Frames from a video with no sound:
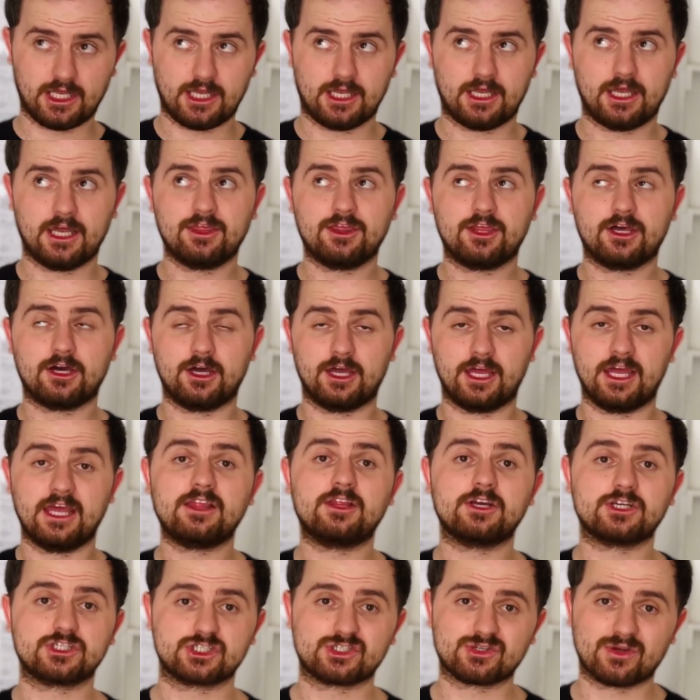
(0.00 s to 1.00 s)
in the
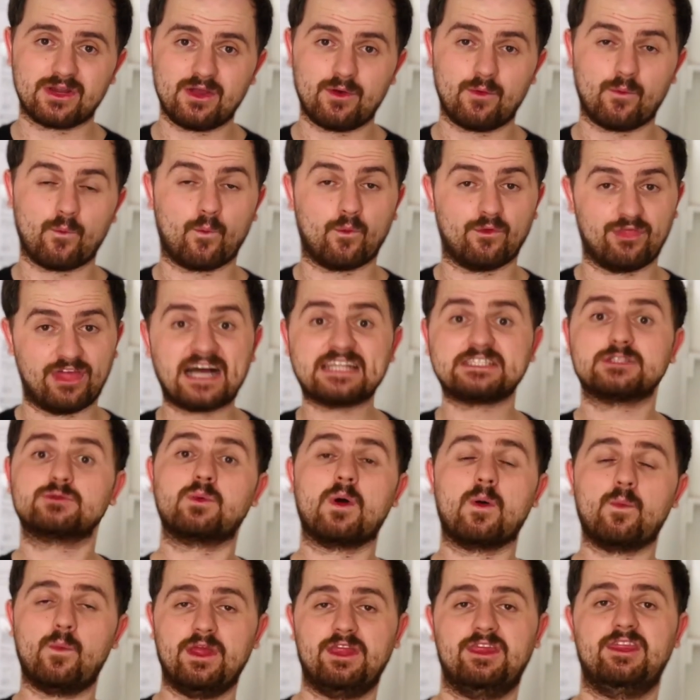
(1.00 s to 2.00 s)
industry, that's
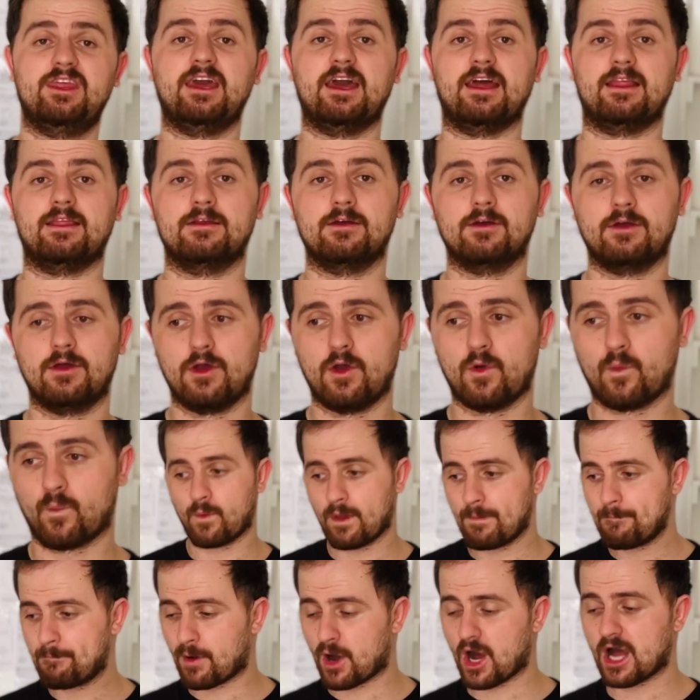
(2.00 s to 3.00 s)
what we did.
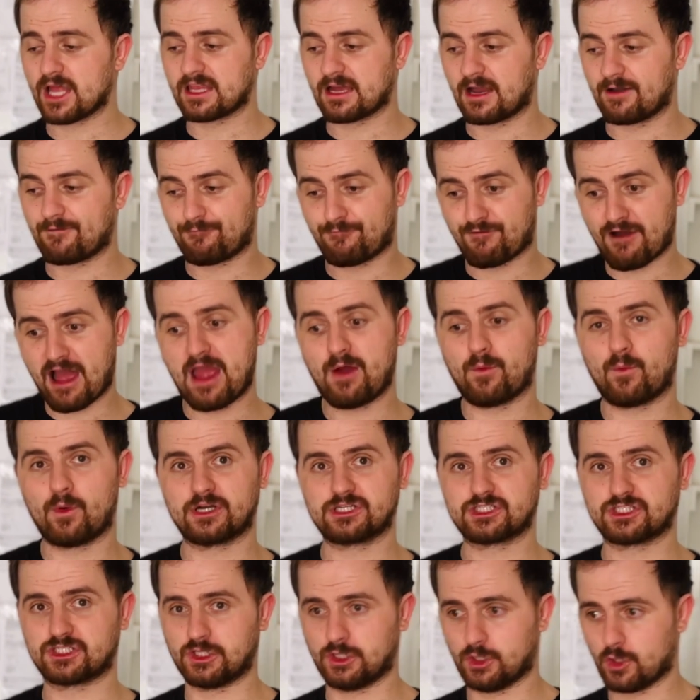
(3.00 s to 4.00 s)
We bought our
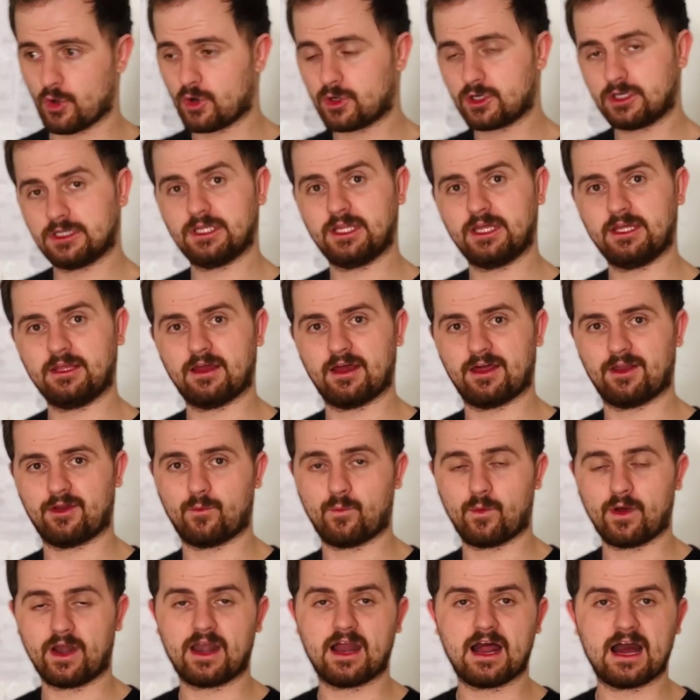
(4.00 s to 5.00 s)
fireworks locally at a
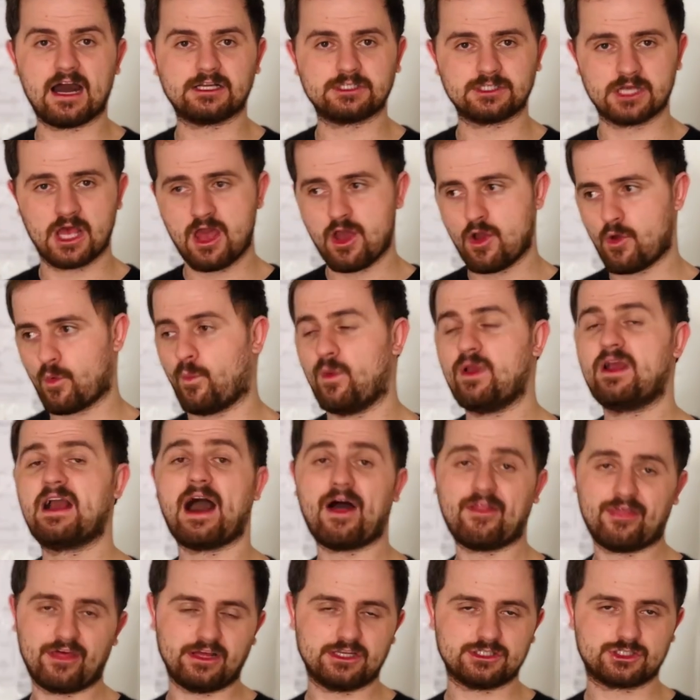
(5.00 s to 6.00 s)
warehouse, we
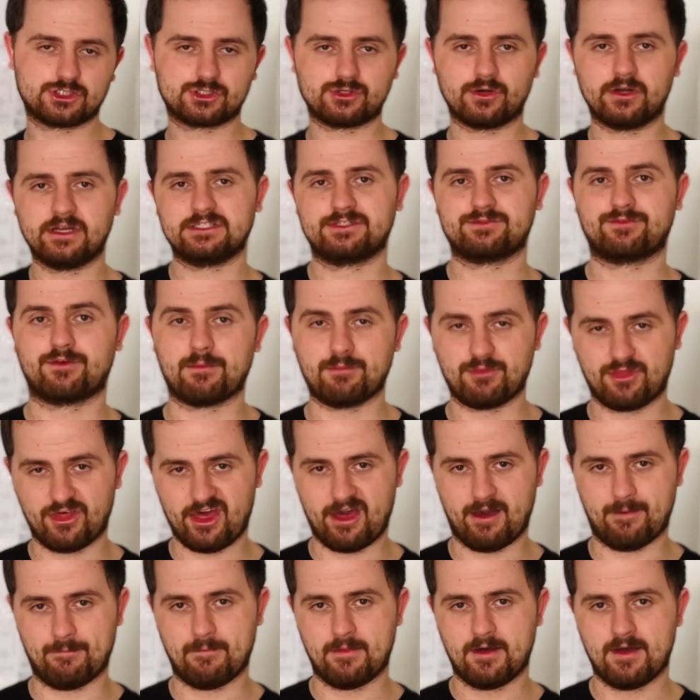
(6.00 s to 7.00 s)
got the insurance from
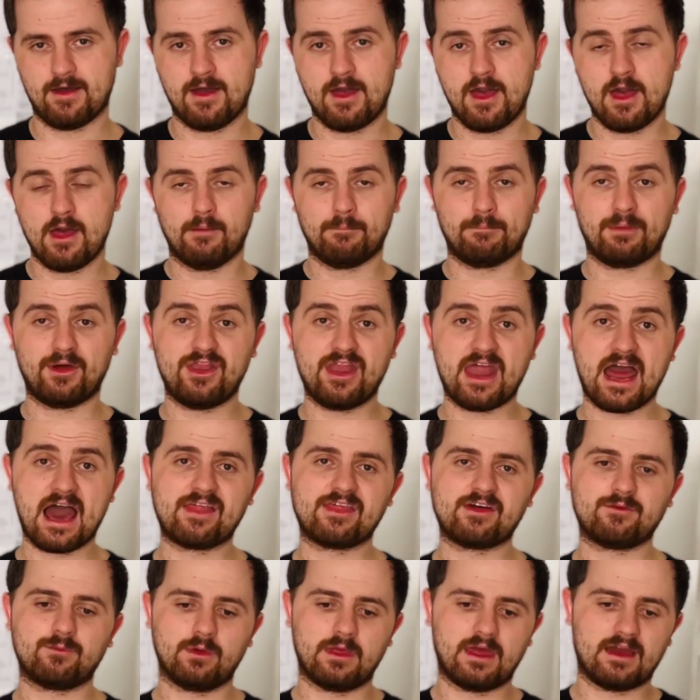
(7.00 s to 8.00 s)
them. But
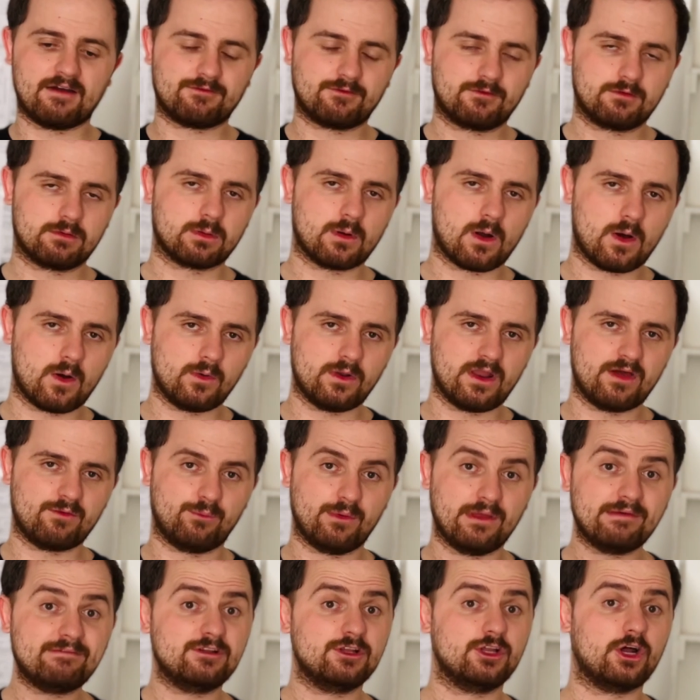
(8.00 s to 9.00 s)
now that we have grown and
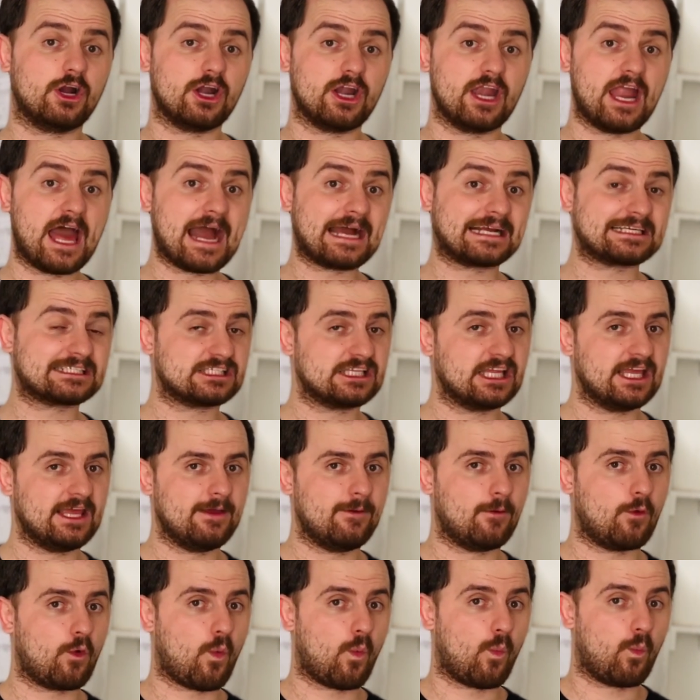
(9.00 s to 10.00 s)
we've learned actually
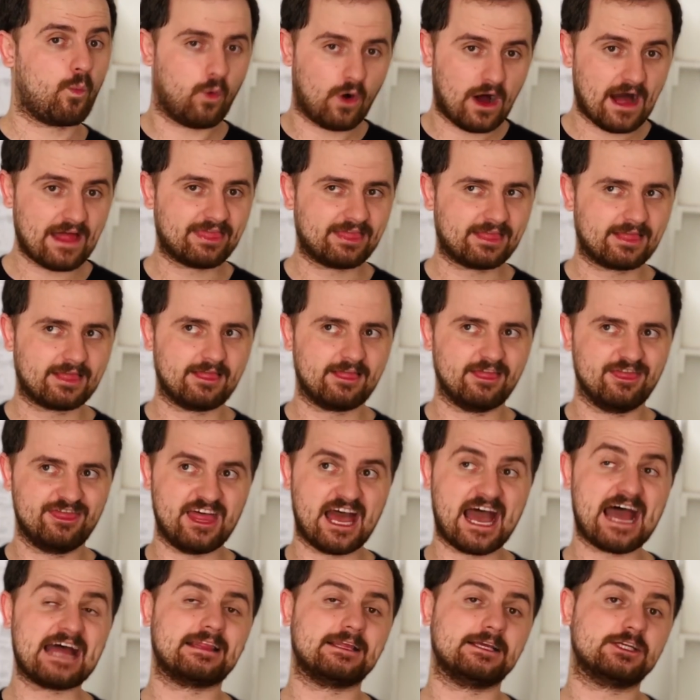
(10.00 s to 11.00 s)
what
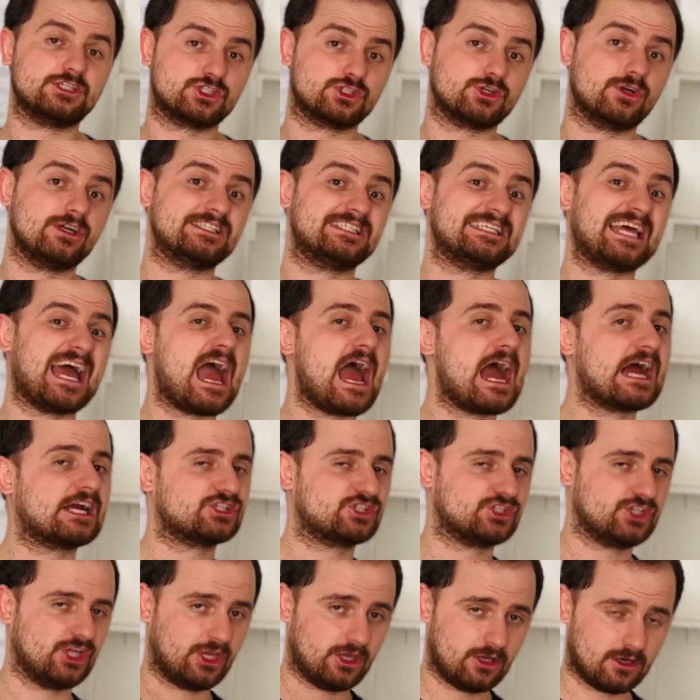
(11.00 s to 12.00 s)
that insurance
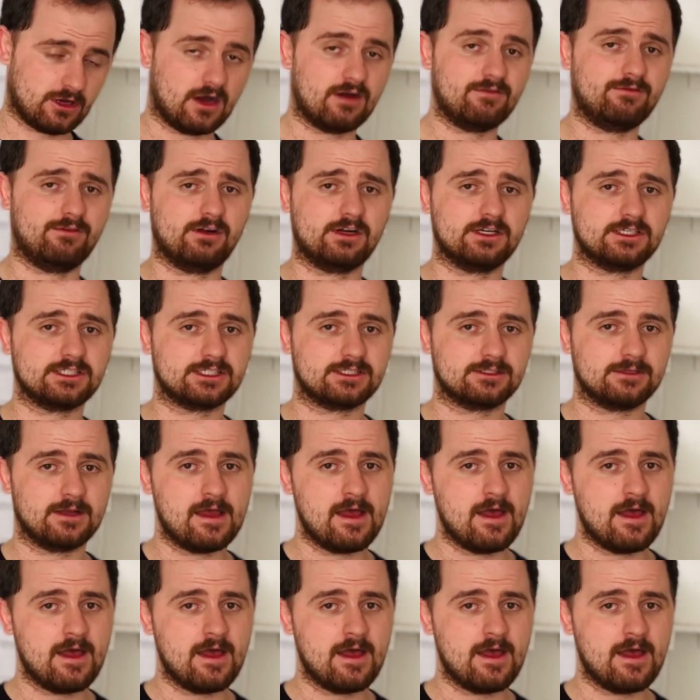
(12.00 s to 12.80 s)
actually covers,